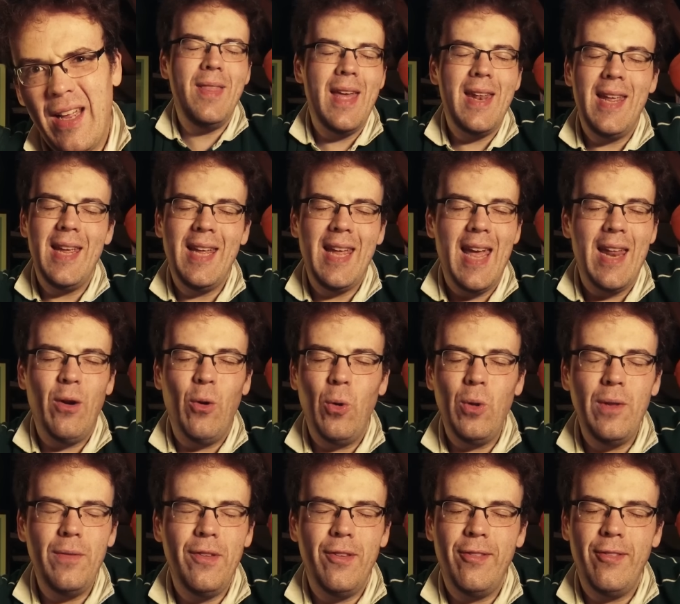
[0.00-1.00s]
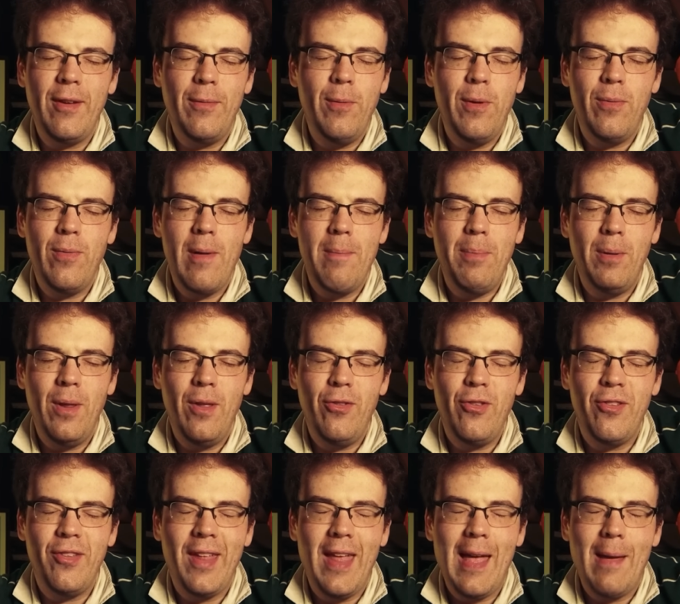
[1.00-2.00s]
Then again, all of the stuff with Red Bull is
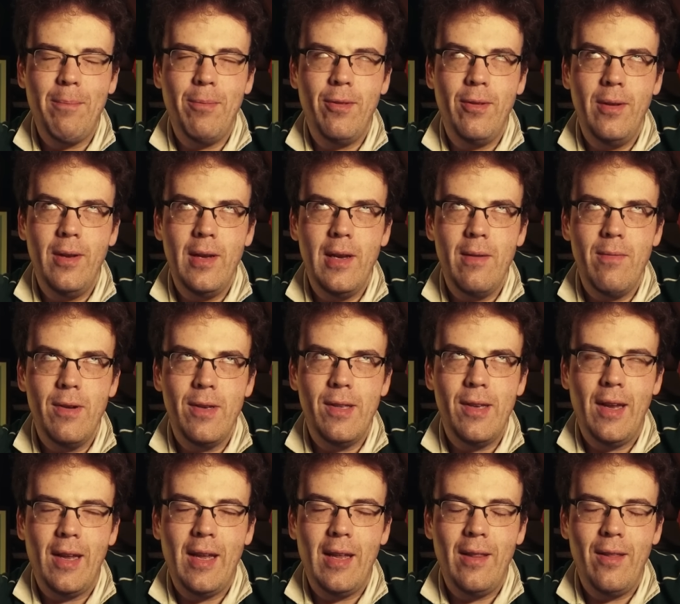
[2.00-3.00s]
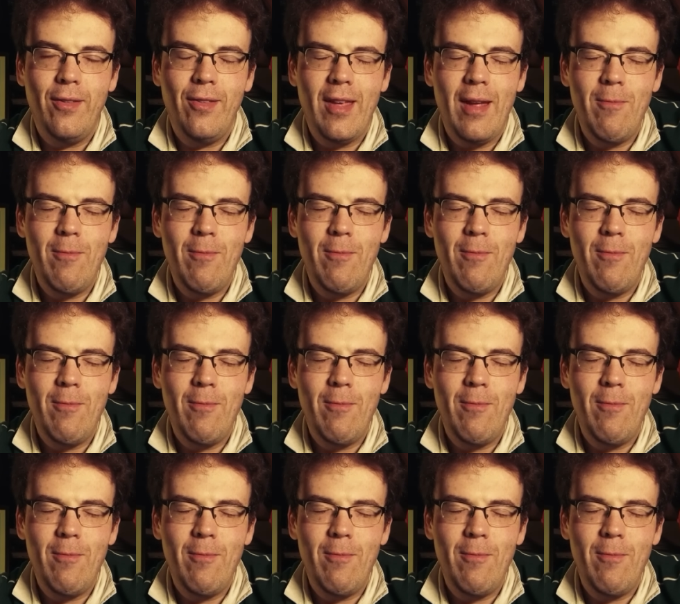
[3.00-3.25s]
just absolutely ridiculous.